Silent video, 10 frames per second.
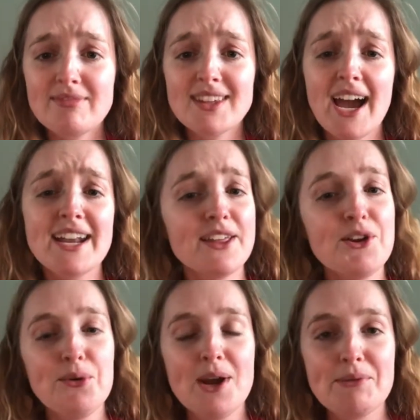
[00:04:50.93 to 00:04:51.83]

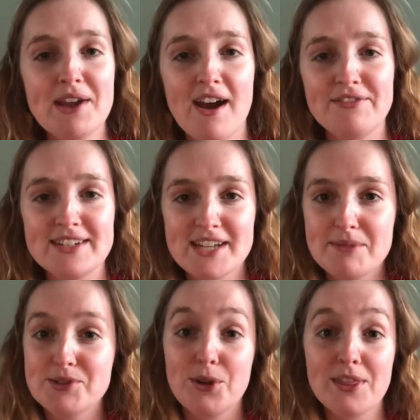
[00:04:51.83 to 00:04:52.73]
Another one we
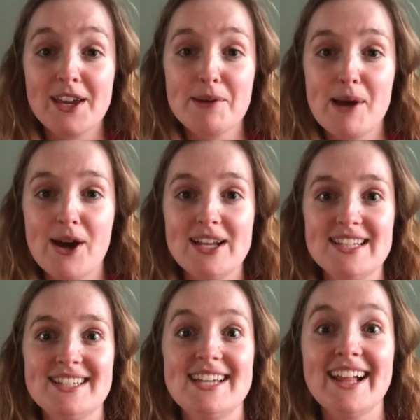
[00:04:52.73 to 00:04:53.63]
oftentimes don't think about
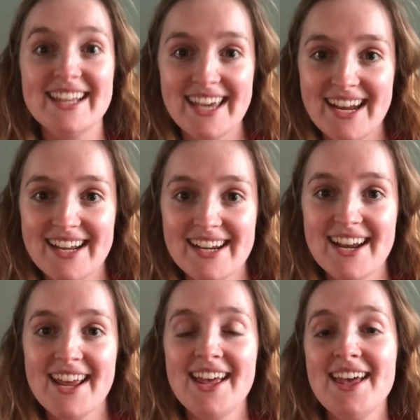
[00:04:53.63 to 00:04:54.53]
is delegating.
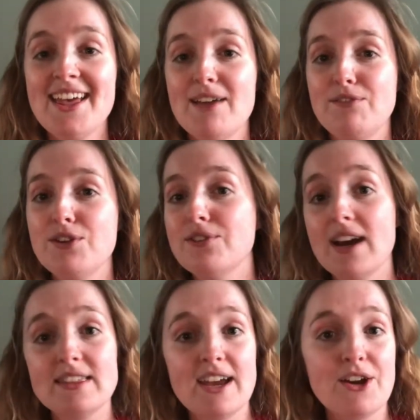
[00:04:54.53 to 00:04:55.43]
If you've
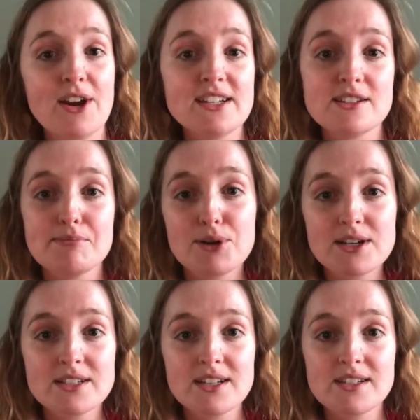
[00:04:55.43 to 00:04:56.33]
got that great support
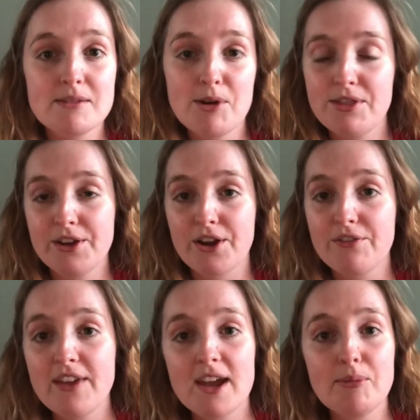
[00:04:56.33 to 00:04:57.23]
system within your
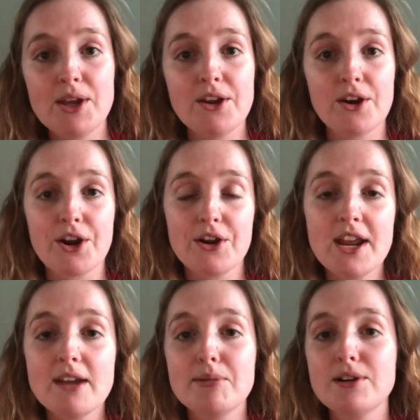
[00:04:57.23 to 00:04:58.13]
family or your
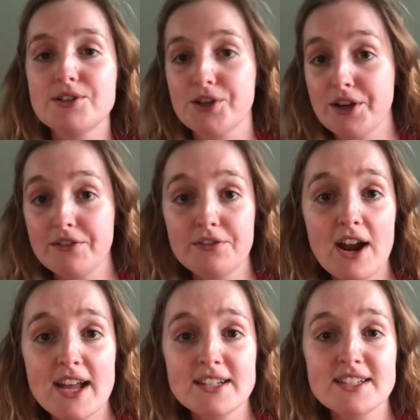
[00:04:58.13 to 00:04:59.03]
neighbors or your
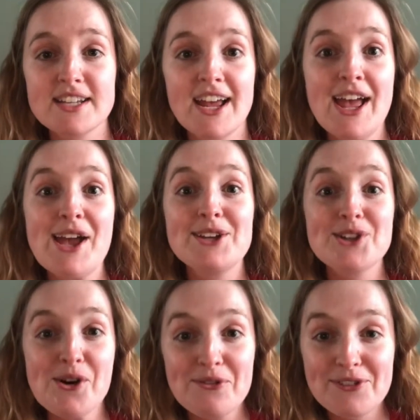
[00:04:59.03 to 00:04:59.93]
friends,
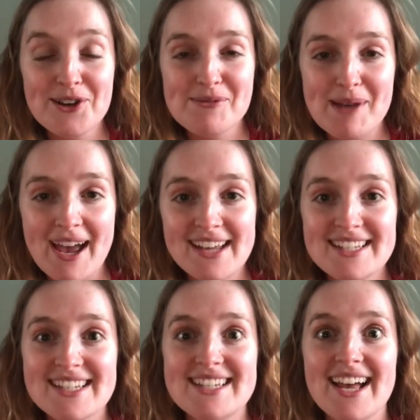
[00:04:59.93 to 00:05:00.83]
don't feel bad
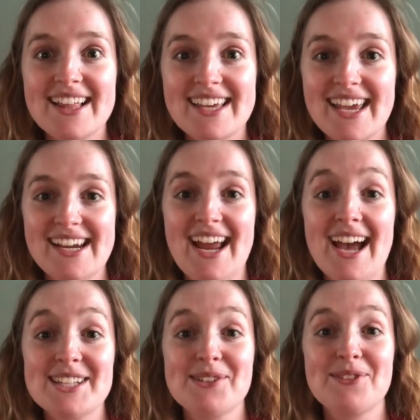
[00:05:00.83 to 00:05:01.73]
to delegate and
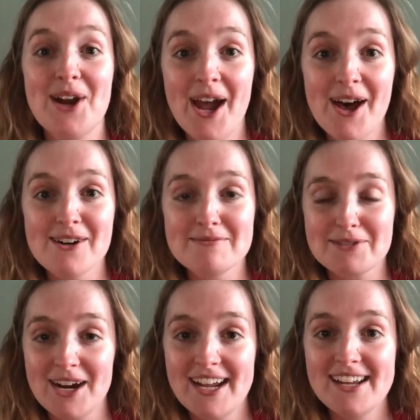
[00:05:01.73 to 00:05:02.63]
ask for help,
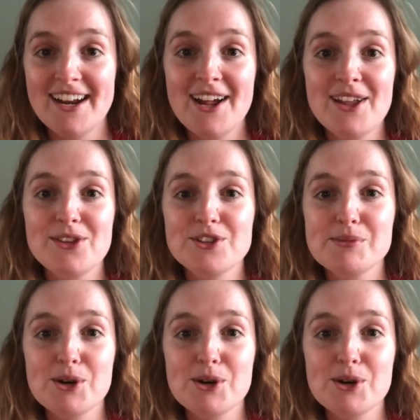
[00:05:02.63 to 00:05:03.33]
right? those more